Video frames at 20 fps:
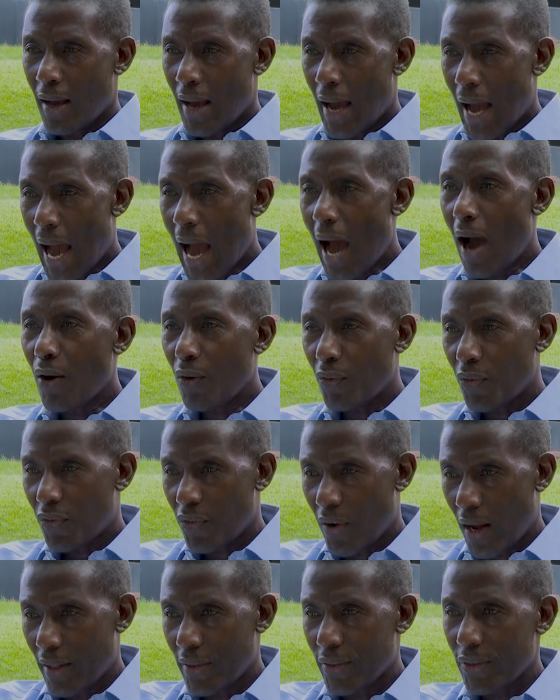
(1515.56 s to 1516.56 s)
how
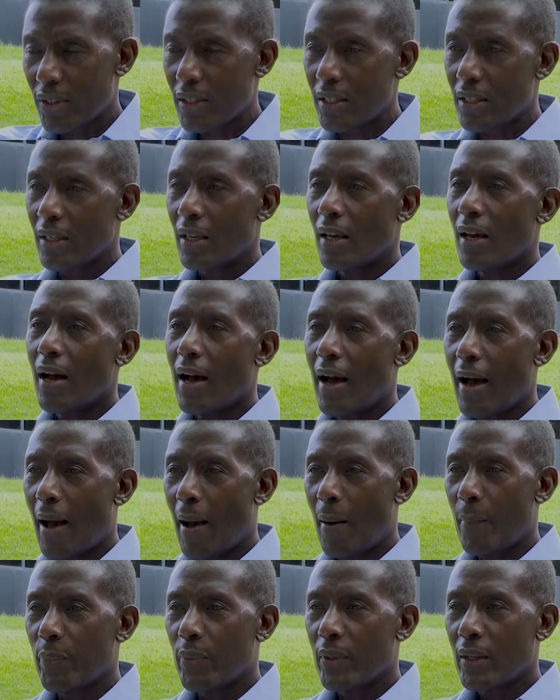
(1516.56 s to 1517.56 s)
France
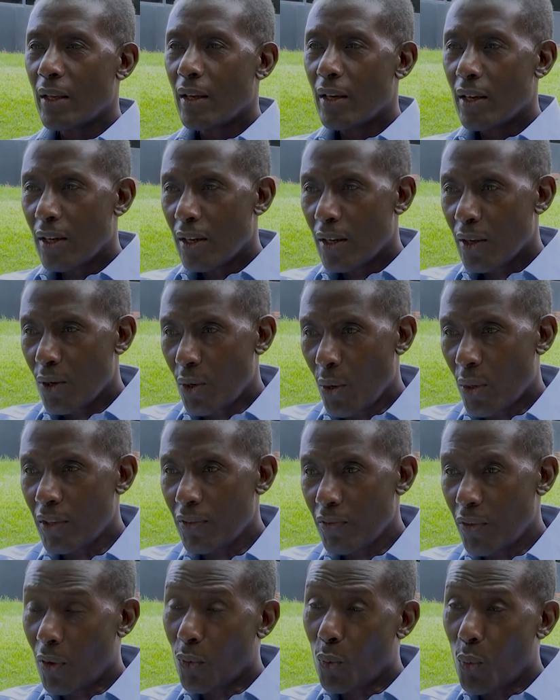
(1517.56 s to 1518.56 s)
got
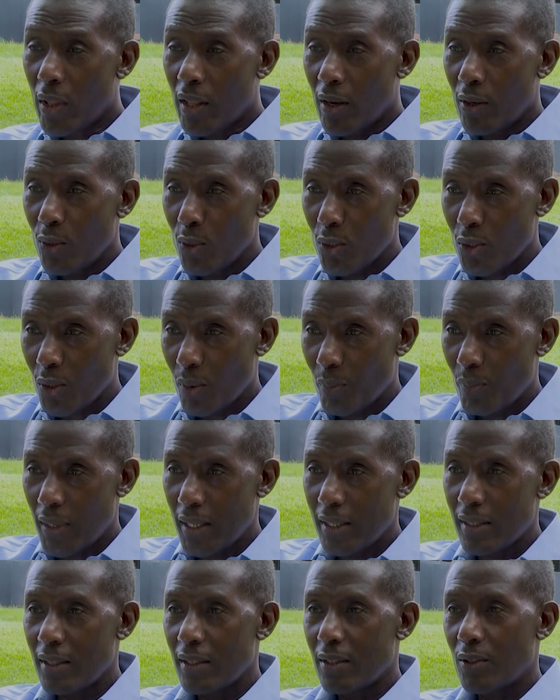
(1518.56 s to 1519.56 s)
involved, whether you use
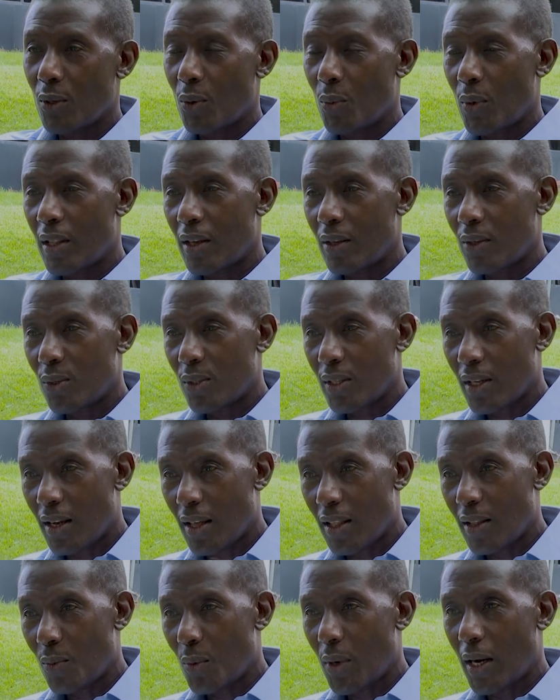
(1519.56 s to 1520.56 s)
complicit or whether you use
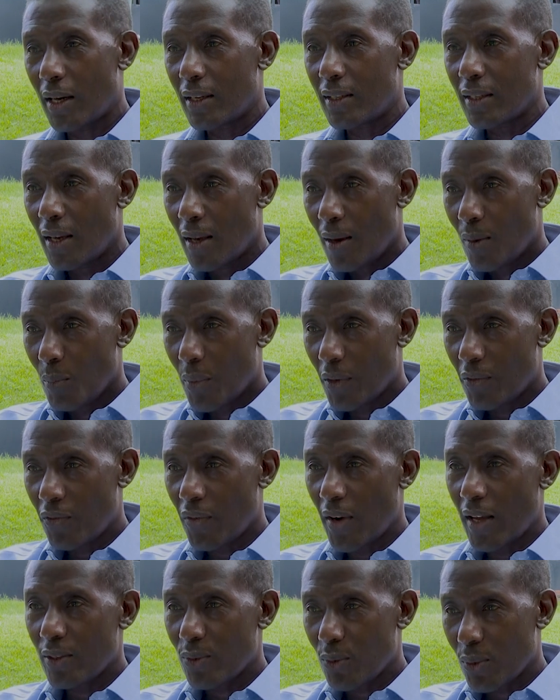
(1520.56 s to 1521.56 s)
another word, but
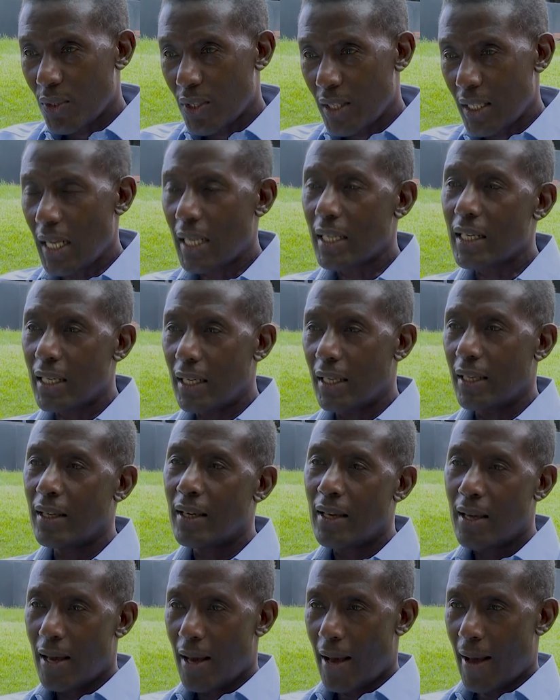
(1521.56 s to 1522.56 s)
France was certainly
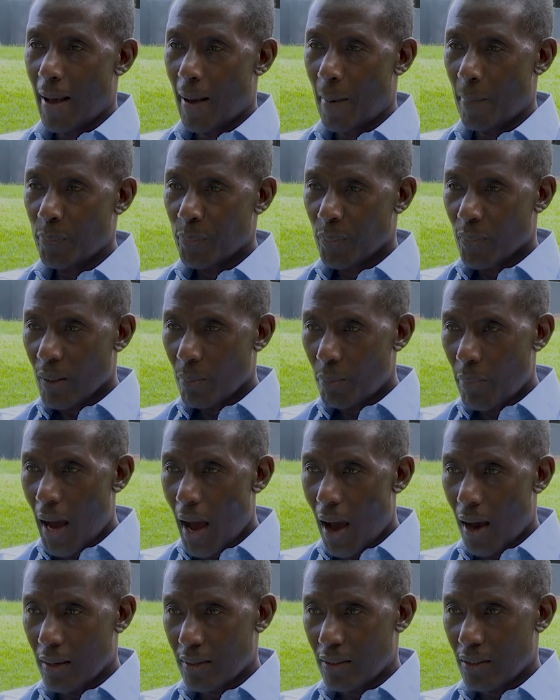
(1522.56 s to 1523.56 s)

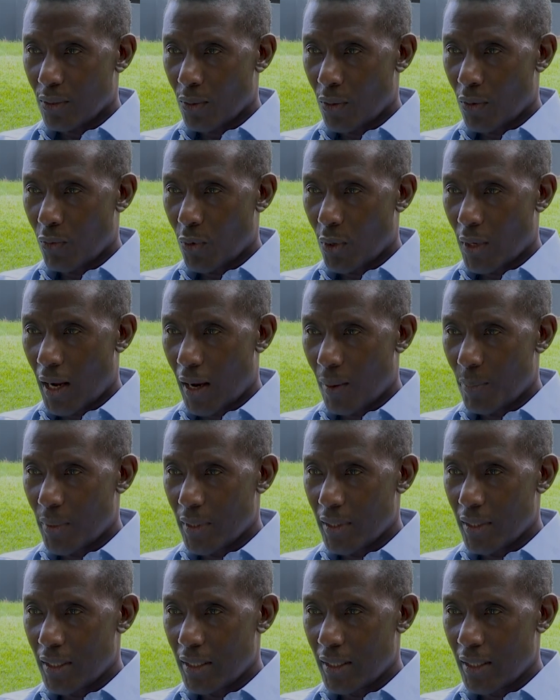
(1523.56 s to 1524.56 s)
part of what
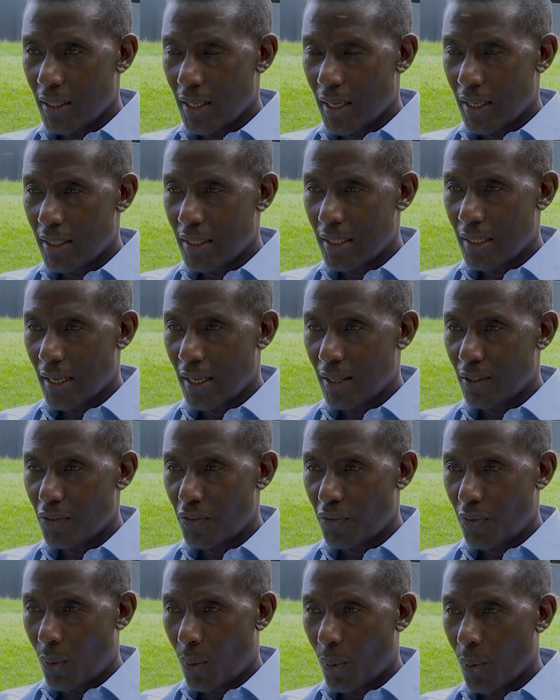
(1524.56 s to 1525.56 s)
happened in
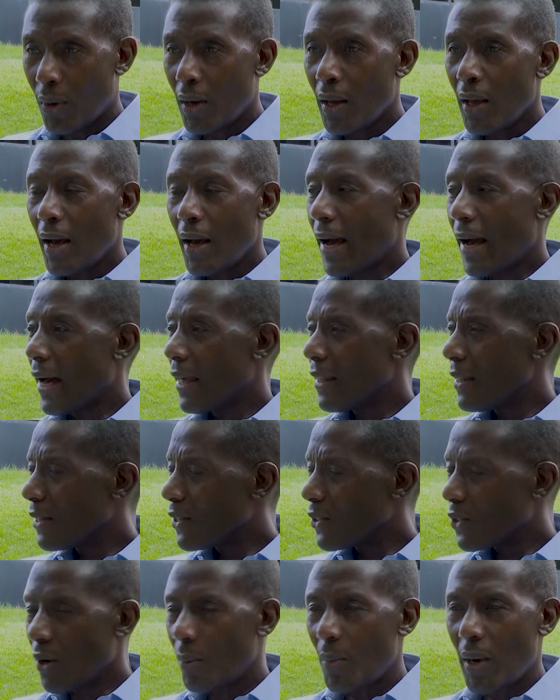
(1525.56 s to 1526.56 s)
1994. There's
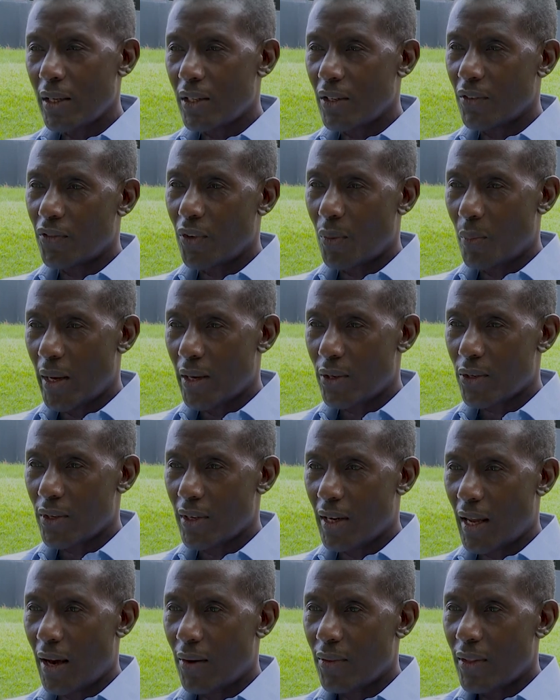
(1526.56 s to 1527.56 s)
so much
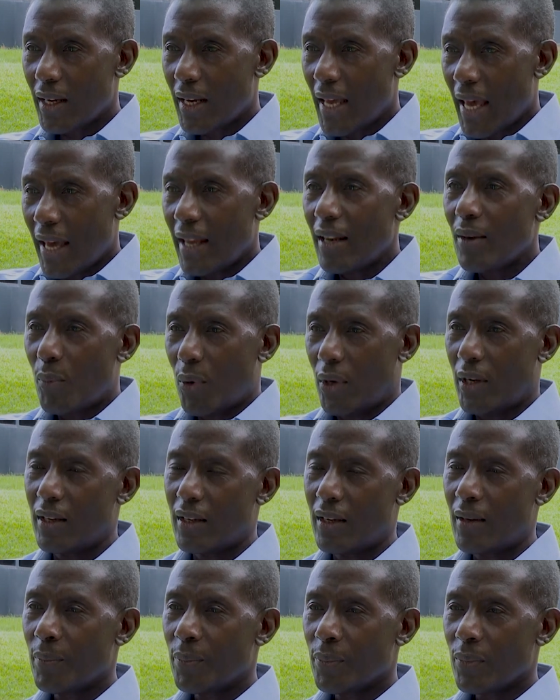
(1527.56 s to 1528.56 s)
information now that
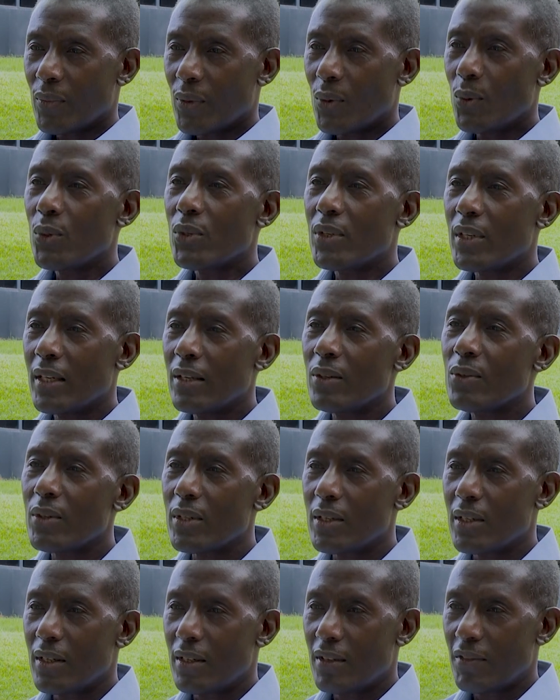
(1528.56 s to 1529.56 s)
anybody who's
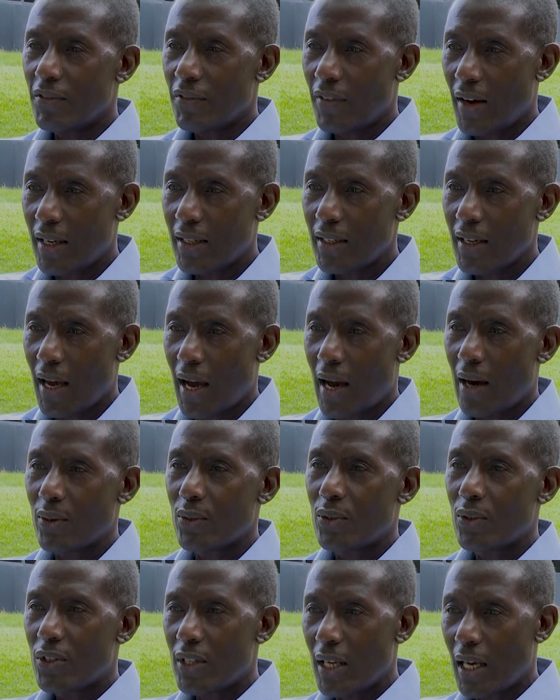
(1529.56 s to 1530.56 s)
interested in finding
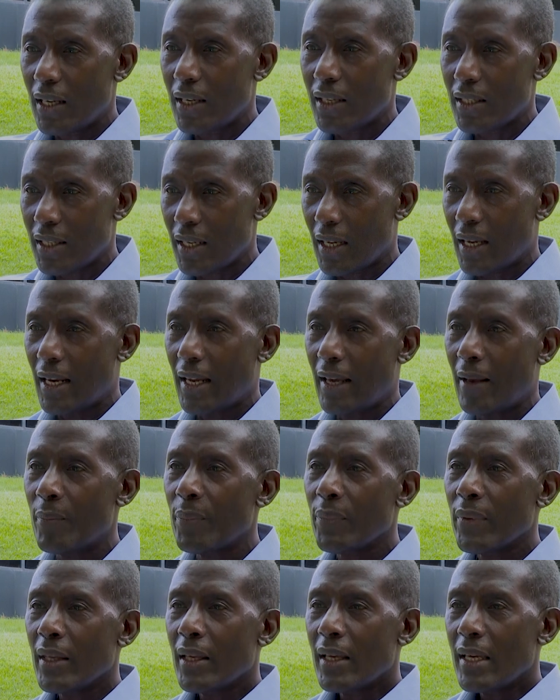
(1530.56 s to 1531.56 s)
out journalistically
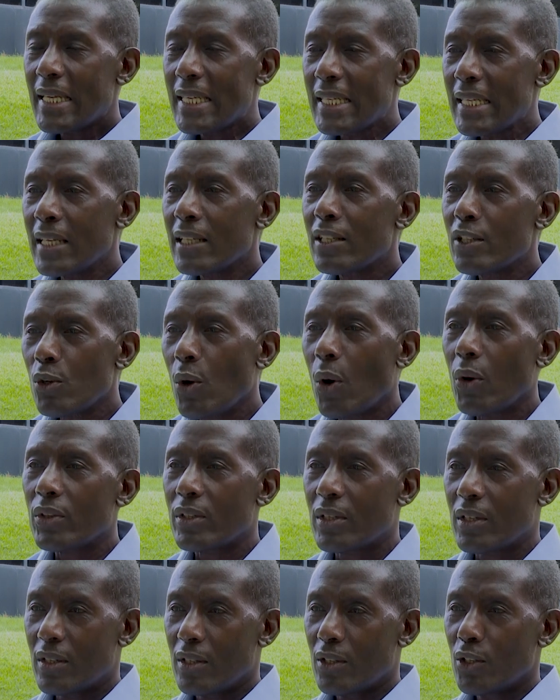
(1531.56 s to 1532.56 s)
need
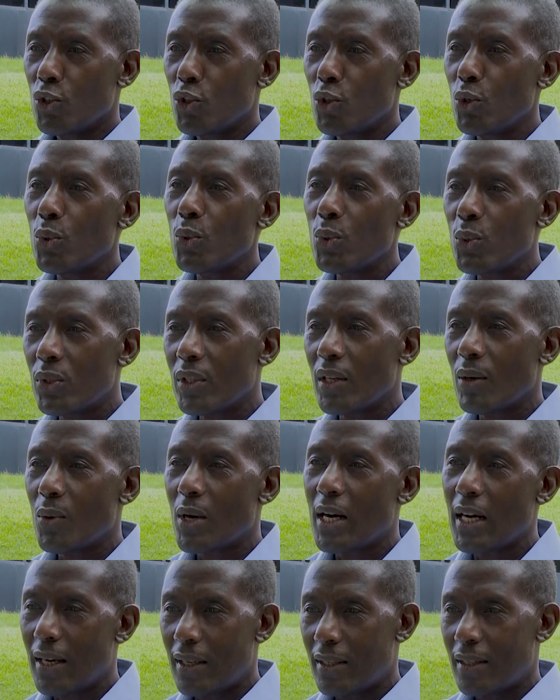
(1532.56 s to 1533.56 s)
not use the
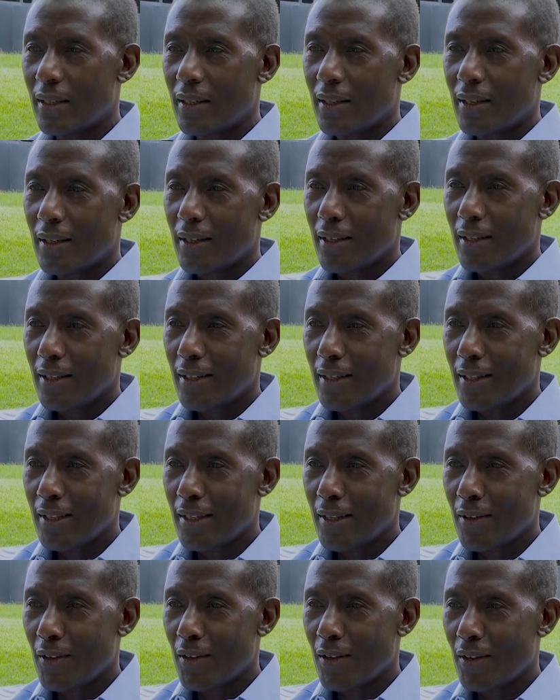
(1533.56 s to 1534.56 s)
word
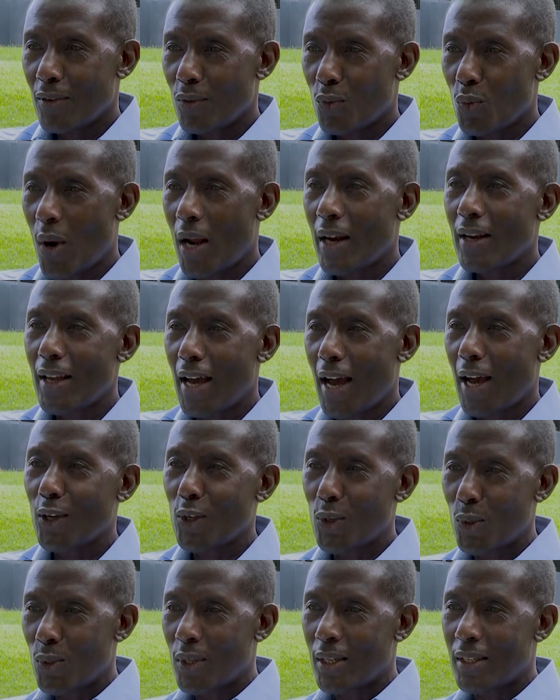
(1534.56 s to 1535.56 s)
Rwanda
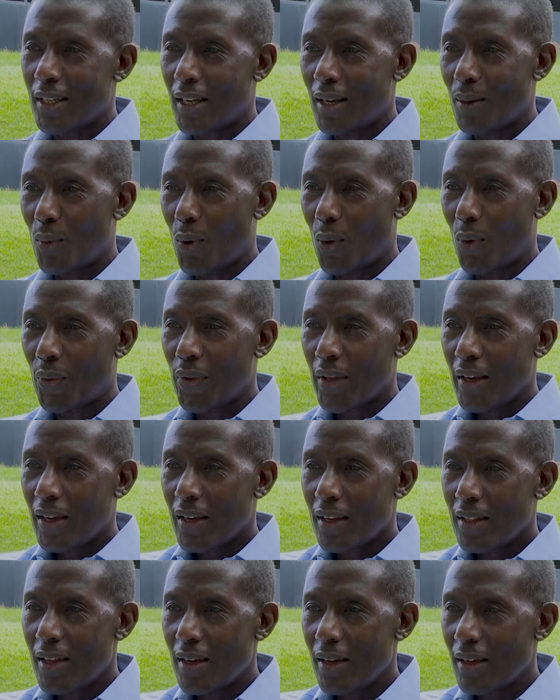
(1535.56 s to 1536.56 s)
accuses anymore.
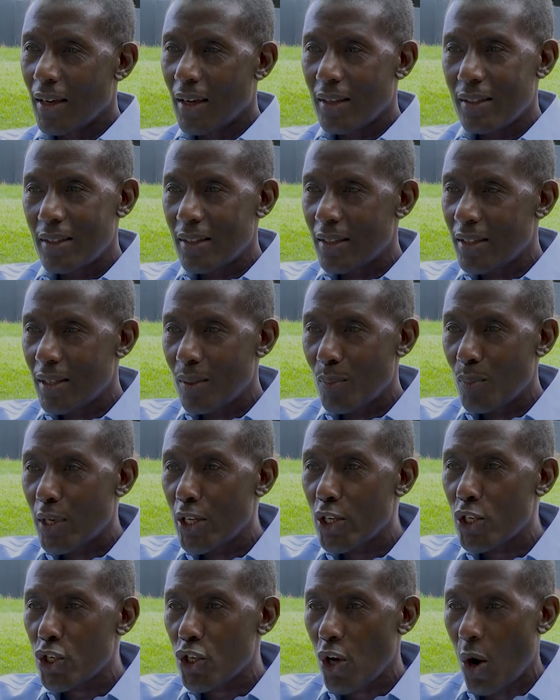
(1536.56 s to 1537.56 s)
They can just
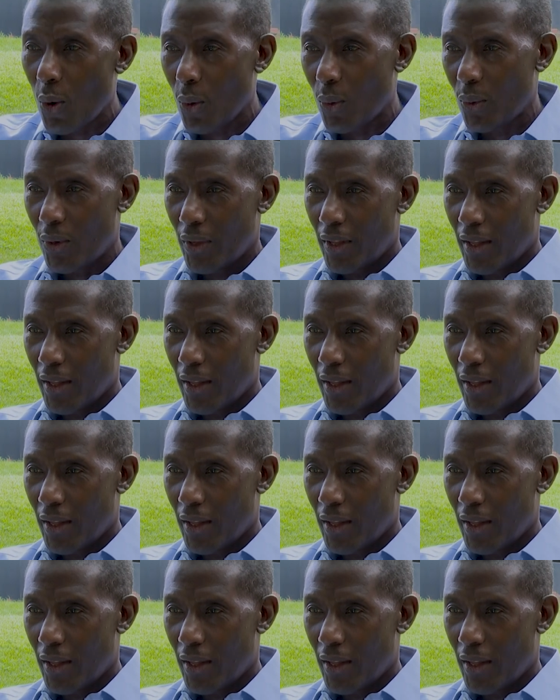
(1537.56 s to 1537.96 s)
simply show